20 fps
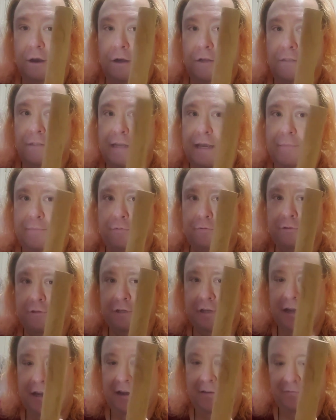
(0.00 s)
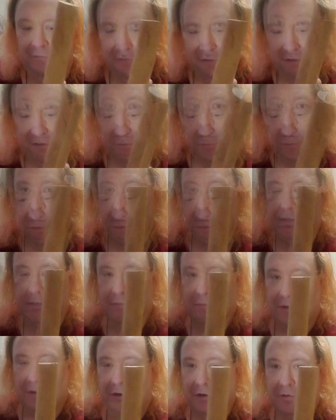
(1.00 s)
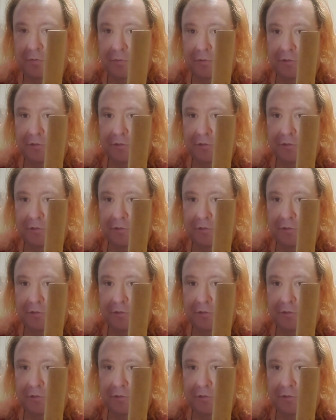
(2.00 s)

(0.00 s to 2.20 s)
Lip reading: Untapered shaft, this one is spears.